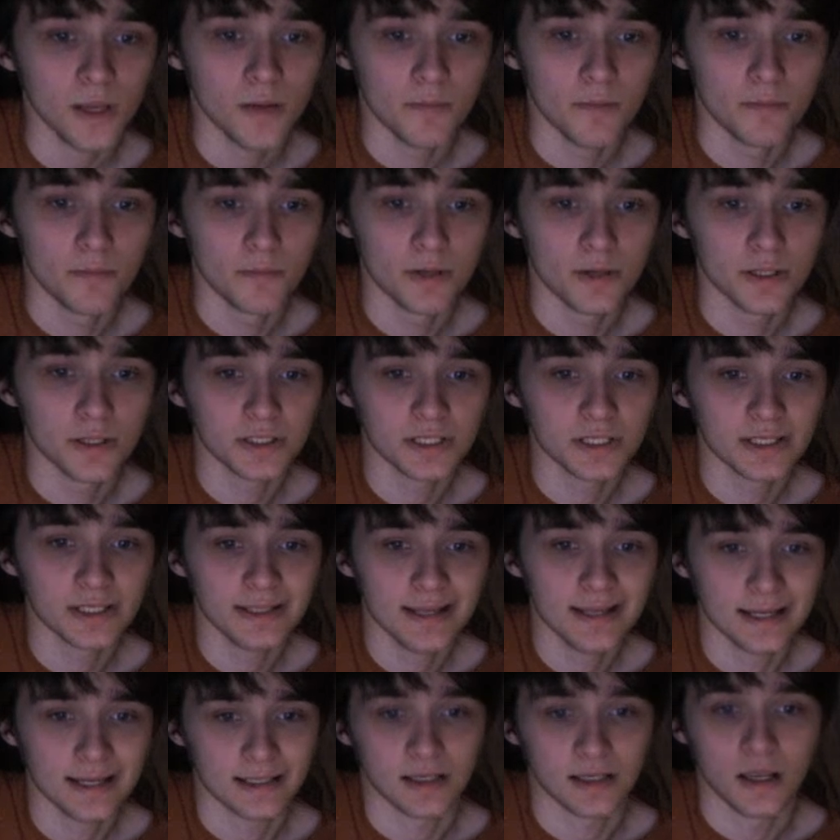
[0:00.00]
But
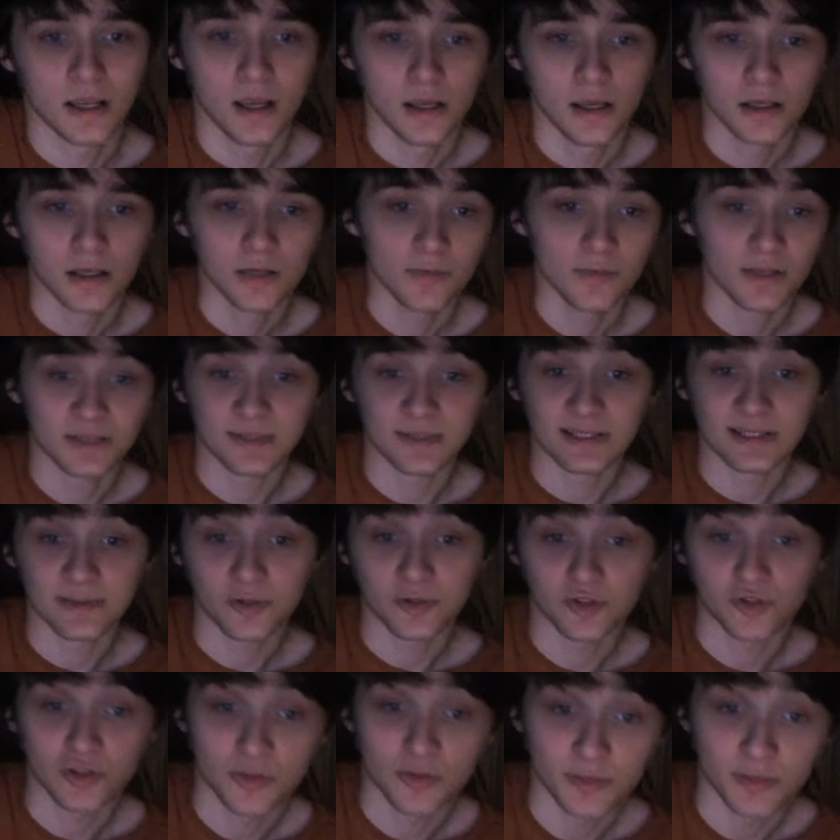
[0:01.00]
yes, it must be
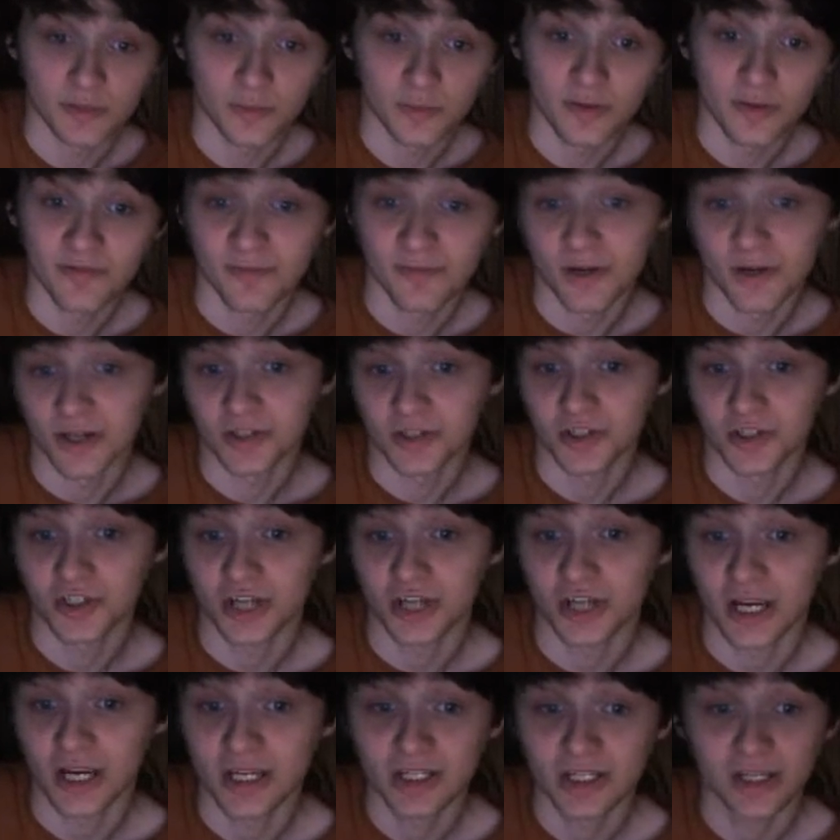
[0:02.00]
special summoned with Mask
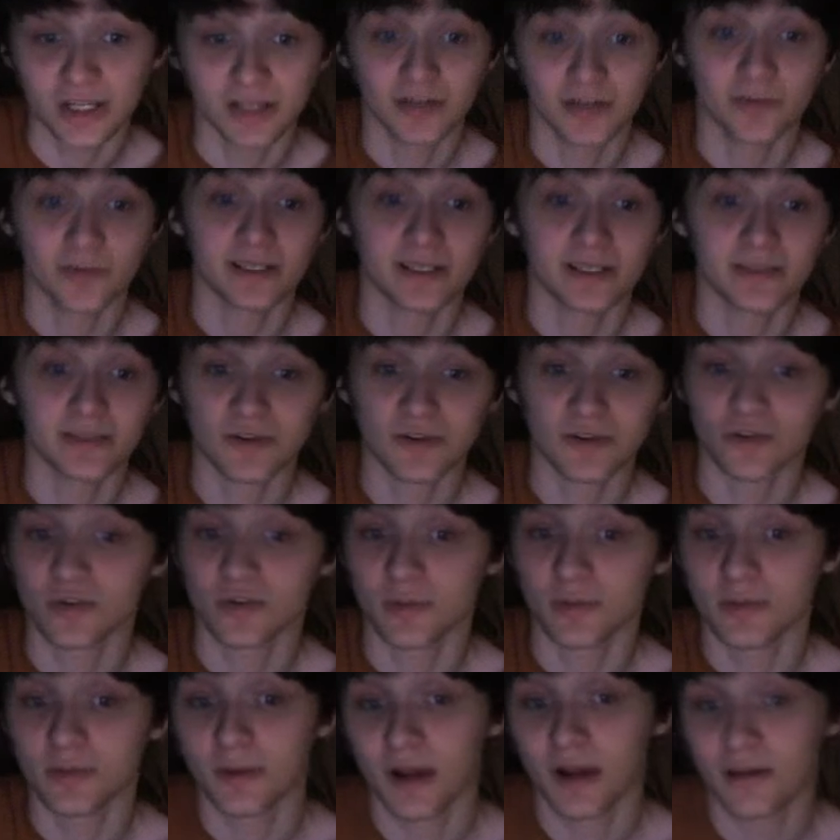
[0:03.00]
Change and cannot be special
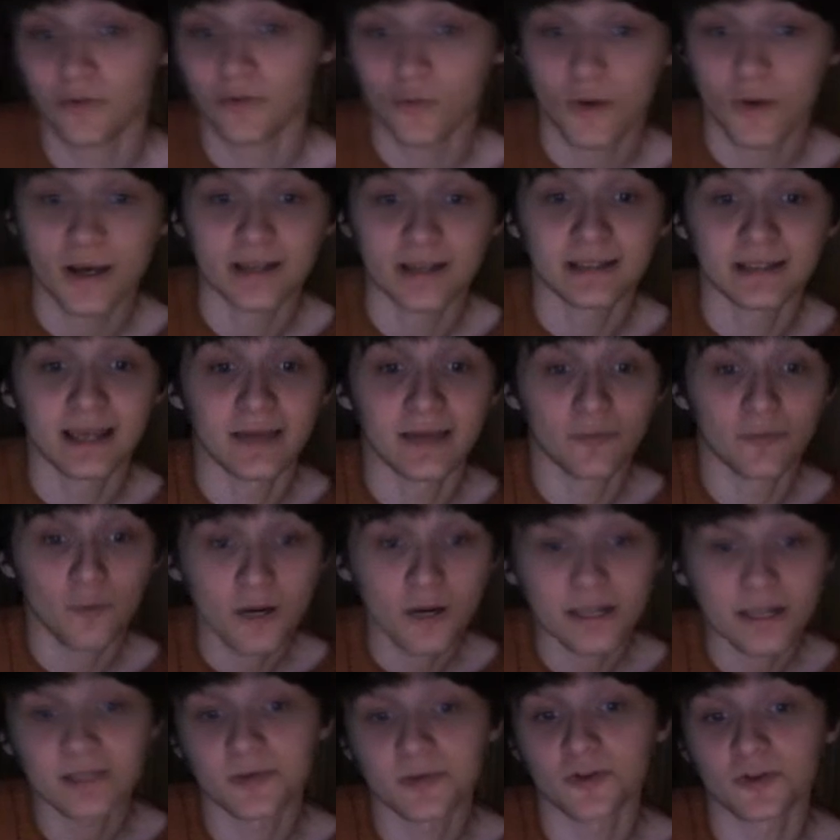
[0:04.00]
summoned by other ways. And
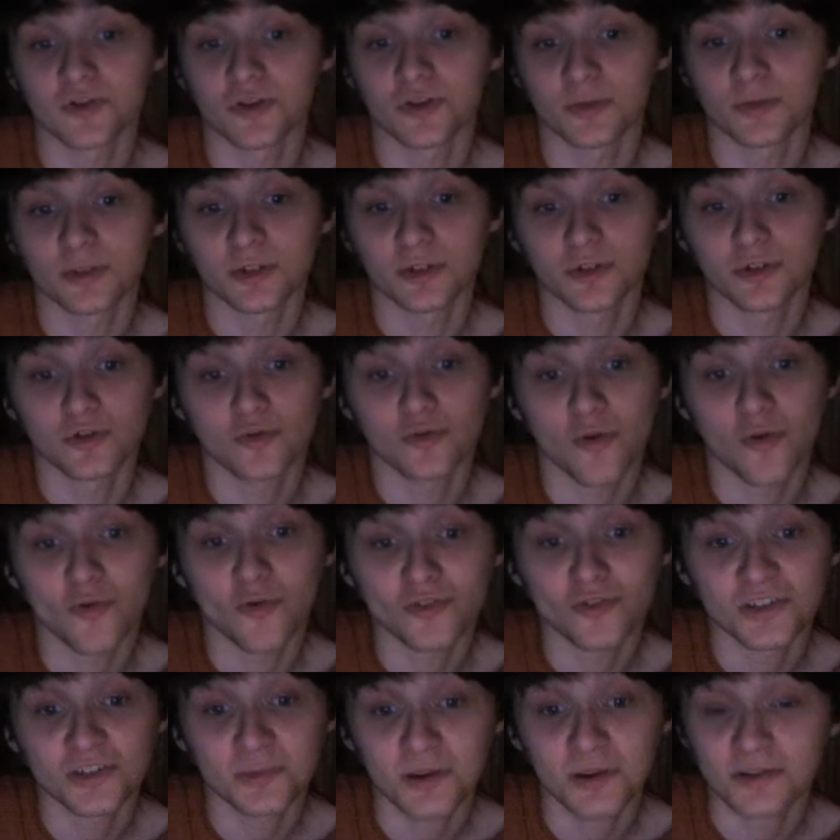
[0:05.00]
when it's special summoned, you destroy it
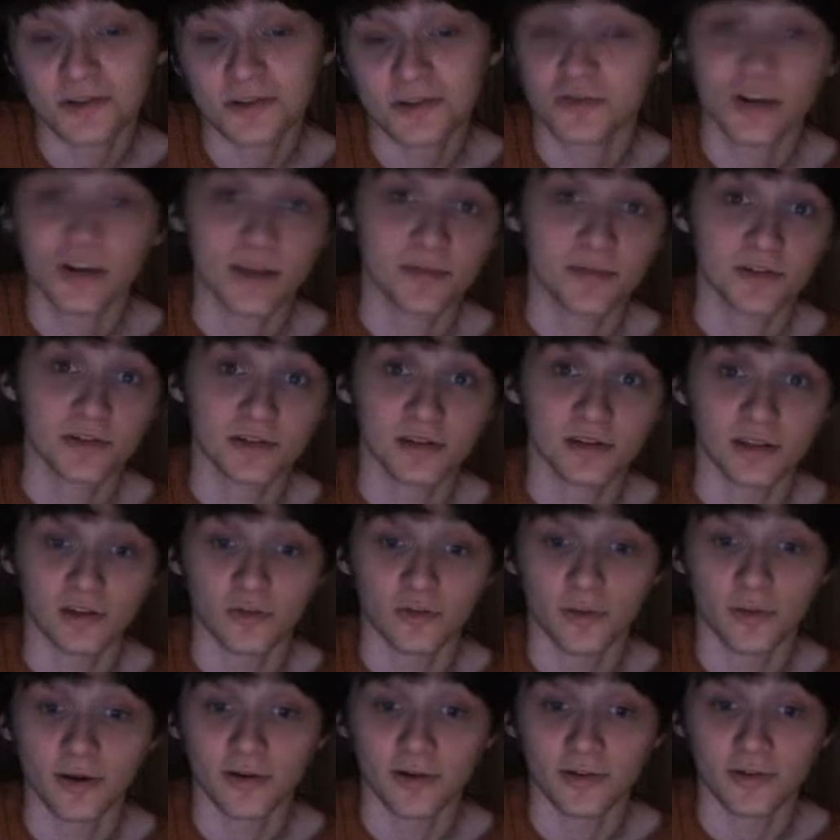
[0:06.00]
with spells and traps that
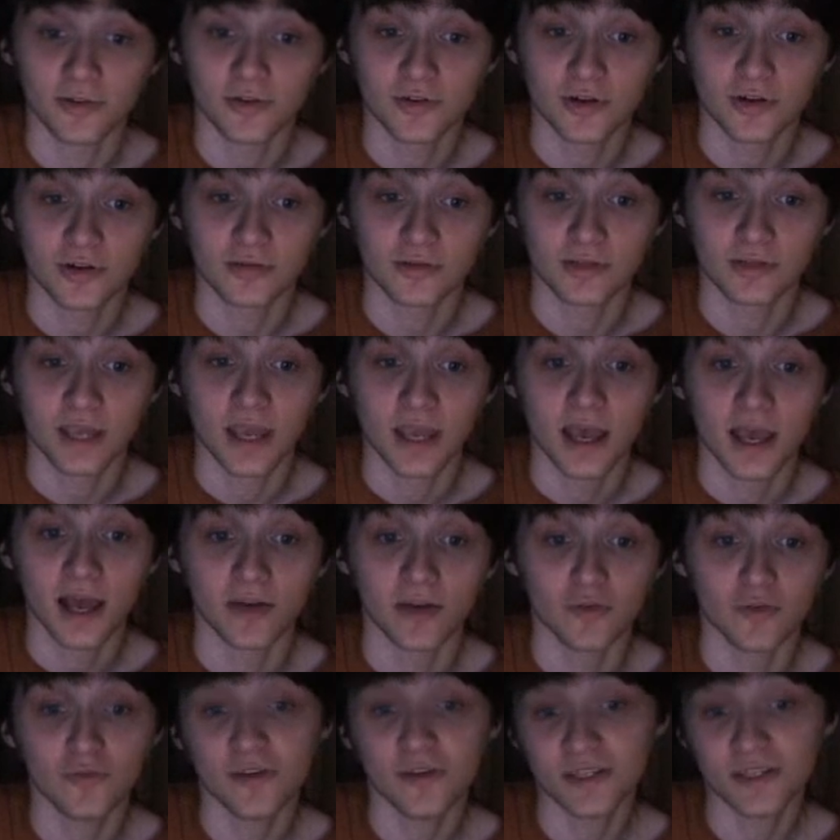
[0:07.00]
your opponent controls.
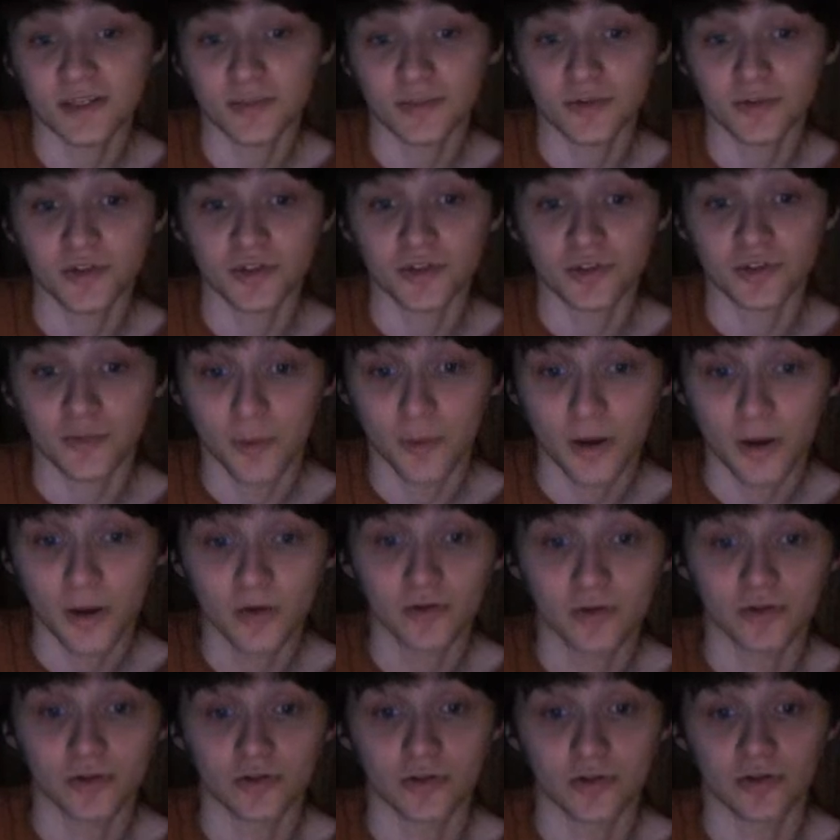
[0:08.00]
And all face-up monsters your
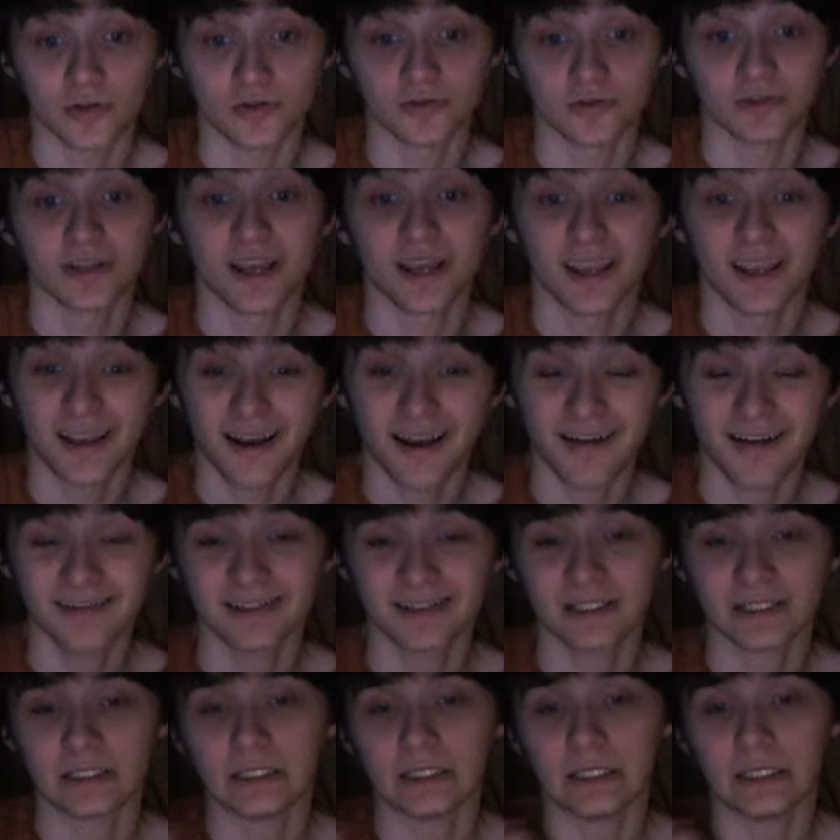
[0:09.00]
opponent controls
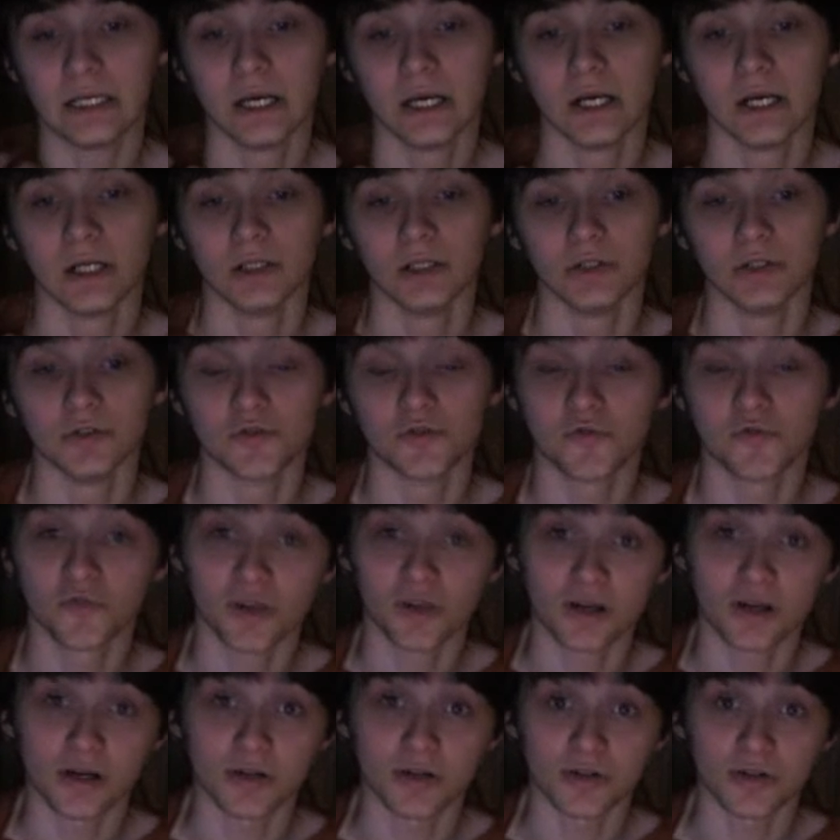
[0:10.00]
currently lose
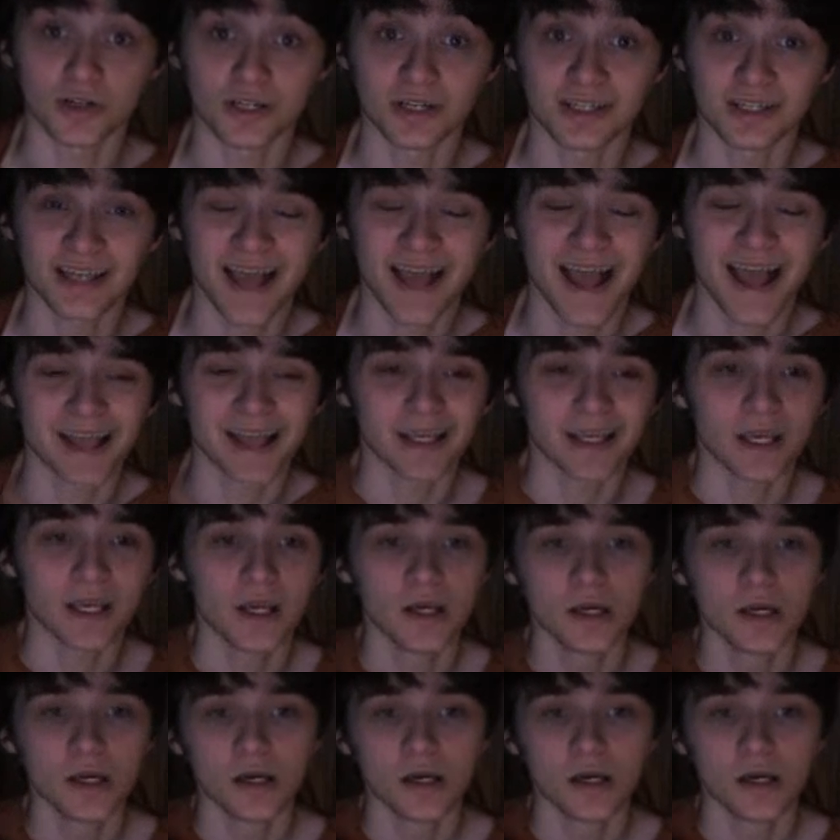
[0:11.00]
300 attack.